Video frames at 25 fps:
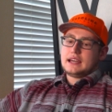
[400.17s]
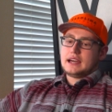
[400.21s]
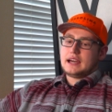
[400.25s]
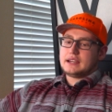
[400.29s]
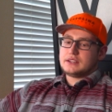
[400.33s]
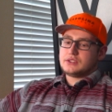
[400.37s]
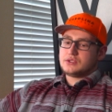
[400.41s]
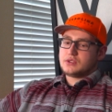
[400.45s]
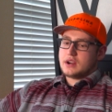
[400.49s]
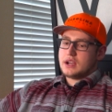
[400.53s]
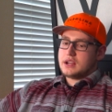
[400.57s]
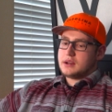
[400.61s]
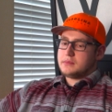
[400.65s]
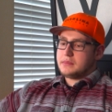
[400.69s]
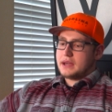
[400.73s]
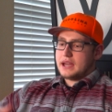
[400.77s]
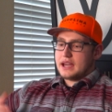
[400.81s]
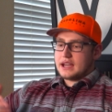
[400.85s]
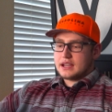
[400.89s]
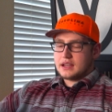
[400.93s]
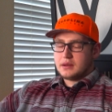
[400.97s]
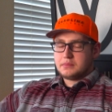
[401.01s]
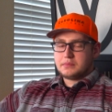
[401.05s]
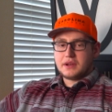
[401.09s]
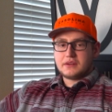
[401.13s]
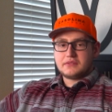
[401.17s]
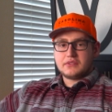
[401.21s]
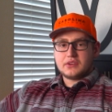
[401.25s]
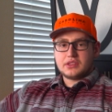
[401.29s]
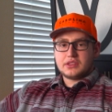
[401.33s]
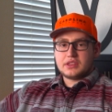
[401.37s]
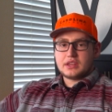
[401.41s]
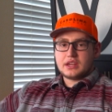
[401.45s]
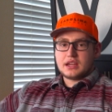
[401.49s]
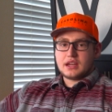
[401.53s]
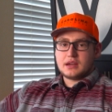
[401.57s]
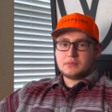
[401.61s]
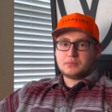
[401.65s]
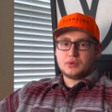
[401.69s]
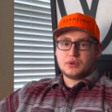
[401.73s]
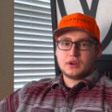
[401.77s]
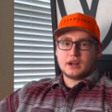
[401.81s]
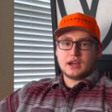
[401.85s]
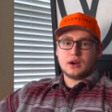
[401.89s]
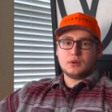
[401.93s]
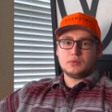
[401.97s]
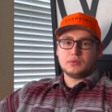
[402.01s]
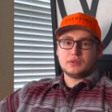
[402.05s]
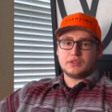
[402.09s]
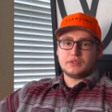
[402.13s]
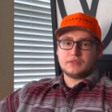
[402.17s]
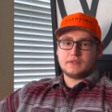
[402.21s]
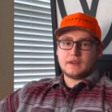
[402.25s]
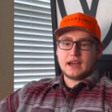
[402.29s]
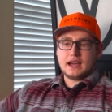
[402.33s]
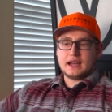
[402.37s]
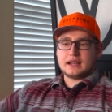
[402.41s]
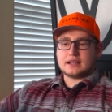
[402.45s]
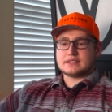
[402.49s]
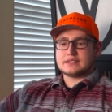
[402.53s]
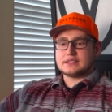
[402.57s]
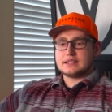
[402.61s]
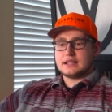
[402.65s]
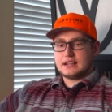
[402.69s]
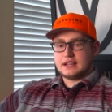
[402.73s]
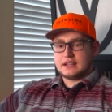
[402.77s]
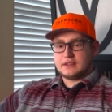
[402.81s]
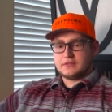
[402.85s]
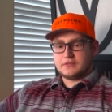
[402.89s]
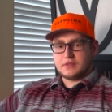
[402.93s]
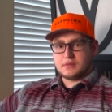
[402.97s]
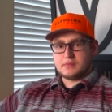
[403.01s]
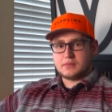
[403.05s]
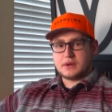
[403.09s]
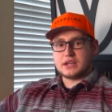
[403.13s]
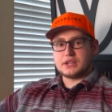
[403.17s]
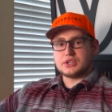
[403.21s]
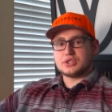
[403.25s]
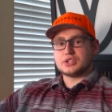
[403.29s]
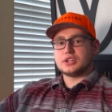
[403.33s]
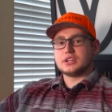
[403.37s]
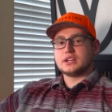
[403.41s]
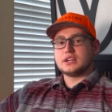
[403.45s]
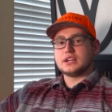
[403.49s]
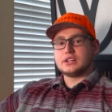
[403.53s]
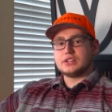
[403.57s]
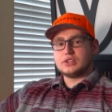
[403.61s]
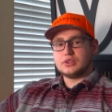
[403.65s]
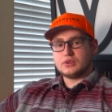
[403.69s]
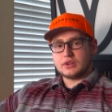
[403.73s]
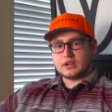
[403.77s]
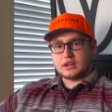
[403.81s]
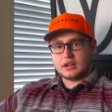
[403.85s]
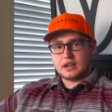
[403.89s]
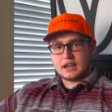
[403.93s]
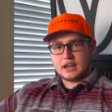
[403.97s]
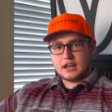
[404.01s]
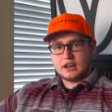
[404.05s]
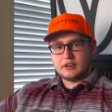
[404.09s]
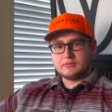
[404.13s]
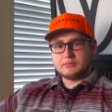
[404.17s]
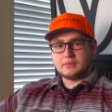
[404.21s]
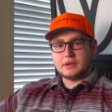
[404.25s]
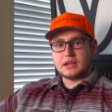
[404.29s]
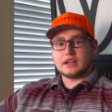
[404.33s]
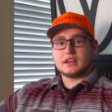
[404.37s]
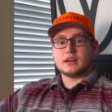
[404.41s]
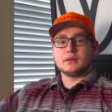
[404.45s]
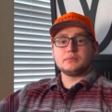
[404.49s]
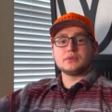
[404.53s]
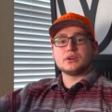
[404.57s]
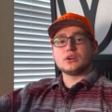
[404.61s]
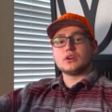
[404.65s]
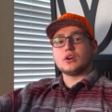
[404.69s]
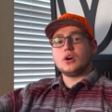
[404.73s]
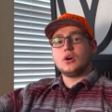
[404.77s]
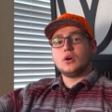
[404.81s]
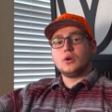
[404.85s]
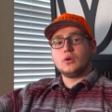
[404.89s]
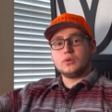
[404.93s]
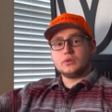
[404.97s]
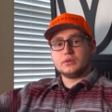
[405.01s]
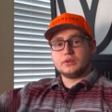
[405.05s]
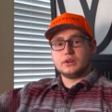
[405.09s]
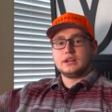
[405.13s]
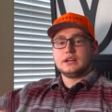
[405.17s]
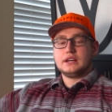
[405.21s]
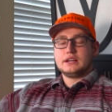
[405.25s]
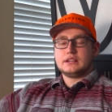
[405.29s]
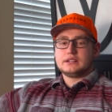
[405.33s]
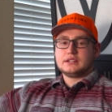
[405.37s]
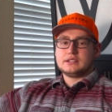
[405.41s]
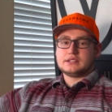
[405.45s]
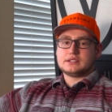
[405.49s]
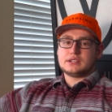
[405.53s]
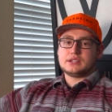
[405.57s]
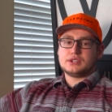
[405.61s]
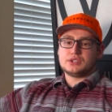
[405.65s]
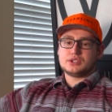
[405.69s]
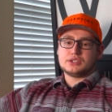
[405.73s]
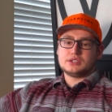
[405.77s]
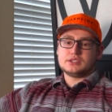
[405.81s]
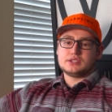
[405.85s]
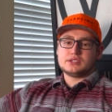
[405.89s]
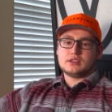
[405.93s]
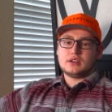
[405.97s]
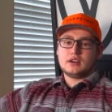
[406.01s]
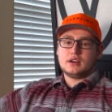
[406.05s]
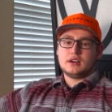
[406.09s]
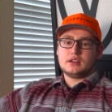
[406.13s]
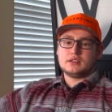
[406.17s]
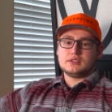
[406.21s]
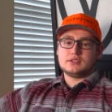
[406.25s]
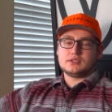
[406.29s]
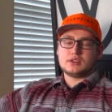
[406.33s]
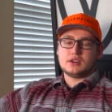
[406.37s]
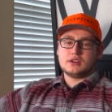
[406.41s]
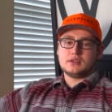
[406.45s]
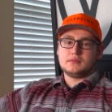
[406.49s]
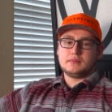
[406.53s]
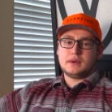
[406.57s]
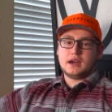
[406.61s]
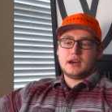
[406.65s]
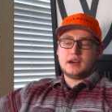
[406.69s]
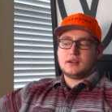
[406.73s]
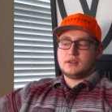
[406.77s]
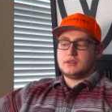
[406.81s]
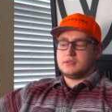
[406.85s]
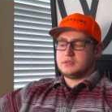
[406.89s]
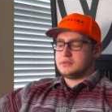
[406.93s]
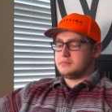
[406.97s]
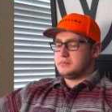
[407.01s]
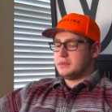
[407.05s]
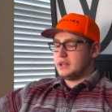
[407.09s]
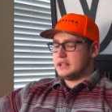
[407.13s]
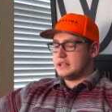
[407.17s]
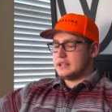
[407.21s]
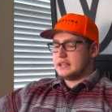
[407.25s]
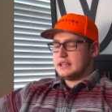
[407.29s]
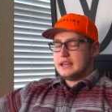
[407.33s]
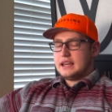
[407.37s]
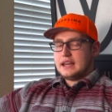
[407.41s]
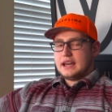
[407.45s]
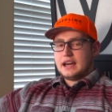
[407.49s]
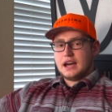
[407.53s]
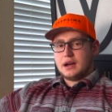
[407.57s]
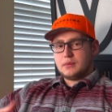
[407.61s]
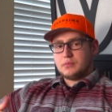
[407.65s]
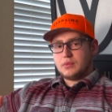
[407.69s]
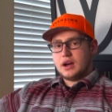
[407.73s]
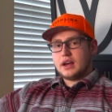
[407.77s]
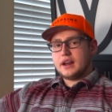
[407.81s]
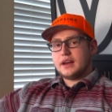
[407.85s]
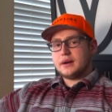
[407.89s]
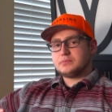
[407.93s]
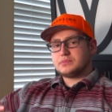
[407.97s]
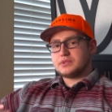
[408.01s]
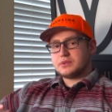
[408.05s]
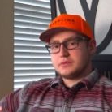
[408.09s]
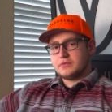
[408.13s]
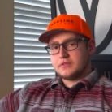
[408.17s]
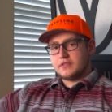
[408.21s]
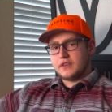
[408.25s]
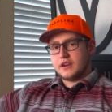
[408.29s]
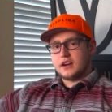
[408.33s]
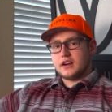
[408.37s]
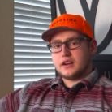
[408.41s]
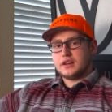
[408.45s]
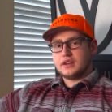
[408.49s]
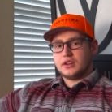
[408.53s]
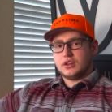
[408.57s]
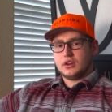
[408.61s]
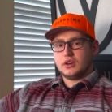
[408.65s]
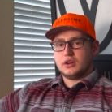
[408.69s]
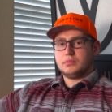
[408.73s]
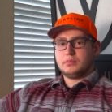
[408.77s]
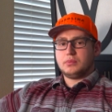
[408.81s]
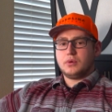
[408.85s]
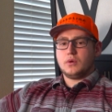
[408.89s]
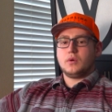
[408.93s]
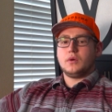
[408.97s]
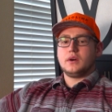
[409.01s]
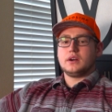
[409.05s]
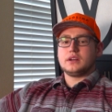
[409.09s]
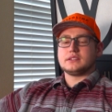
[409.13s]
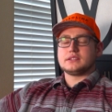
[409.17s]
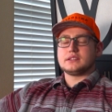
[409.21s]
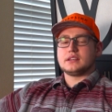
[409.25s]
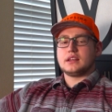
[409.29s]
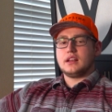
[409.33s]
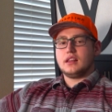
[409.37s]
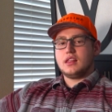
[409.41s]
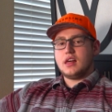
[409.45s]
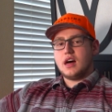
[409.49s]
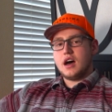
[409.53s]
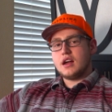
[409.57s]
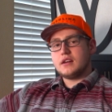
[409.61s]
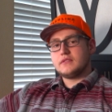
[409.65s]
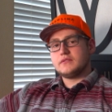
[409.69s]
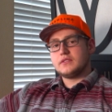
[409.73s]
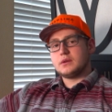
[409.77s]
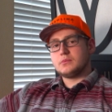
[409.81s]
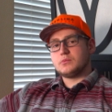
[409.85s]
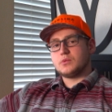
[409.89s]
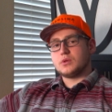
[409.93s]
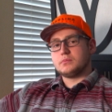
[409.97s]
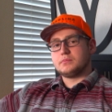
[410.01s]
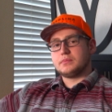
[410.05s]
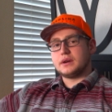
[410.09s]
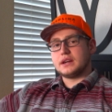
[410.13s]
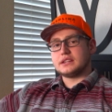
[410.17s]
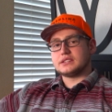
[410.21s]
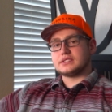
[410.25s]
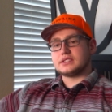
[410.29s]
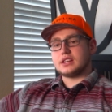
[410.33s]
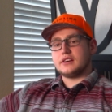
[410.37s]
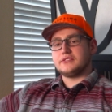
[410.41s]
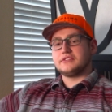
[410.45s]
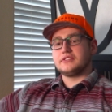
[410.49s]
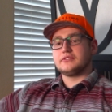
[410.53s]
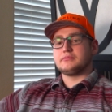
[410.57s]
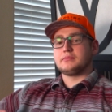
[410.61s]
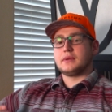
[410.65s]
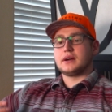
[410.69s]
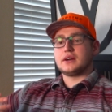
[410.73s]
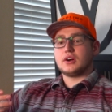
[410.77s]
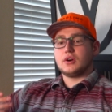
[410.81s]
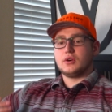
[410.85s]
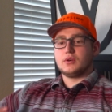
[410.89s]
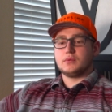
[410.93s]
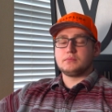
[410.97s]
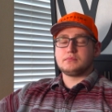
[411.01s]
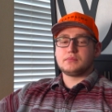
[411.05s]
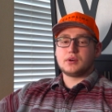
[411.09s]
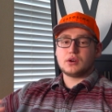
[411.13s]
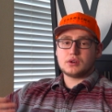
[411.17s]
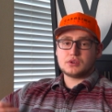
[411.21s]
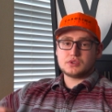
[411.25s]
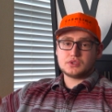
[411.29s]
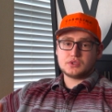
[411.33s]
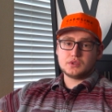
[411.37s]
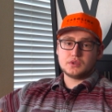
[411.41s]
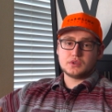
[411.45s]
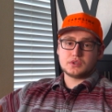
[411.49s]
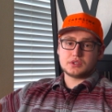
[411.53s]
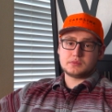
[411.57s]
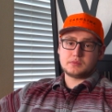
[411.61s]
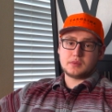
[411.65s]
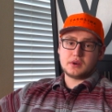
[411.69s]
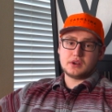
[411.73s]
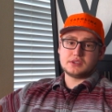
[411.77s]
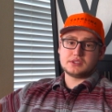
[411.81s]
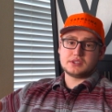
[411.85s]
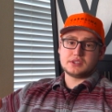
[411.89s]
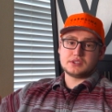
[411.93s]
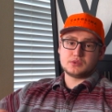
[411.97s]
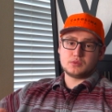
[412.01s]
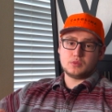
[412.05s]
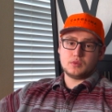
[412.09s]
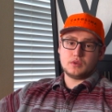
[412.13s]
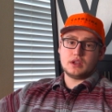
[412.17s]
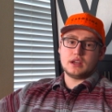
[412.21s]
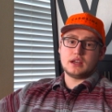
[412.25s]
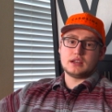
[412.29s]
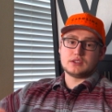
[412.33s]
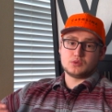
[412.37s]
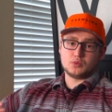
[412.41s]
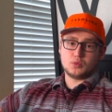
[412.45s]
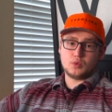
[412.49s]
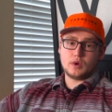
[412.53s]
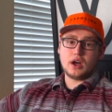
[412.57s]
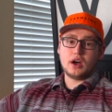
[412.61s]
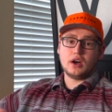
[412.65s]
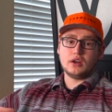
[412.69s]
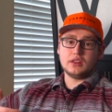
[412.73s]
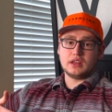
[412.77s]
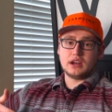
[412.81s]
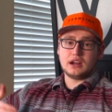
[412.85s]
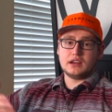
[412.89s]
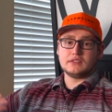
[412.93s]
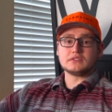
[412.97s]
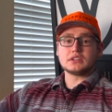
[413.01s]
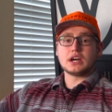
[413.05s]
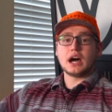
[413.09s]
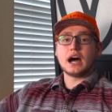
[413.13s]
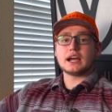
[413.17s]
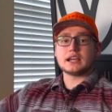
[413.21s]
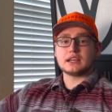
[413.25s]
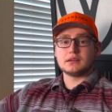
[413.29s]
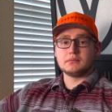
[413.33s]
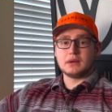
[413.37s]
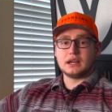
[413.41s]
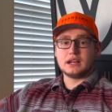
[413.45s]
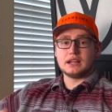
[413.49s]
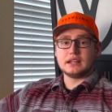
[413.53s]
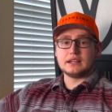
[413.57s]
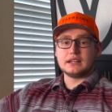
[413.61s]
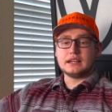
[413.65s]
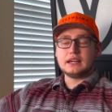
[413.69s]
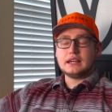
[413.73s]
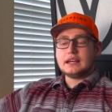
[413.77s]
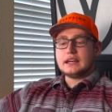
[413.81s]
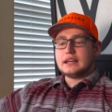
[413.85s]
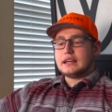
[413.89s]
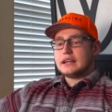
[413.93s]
I try to back up everything I put out with facts and information, and you can kind of make up your own decisions on certain matters. But I brought up some very good points, and a lot of them were based off of my own personal experiences as well that I've documented.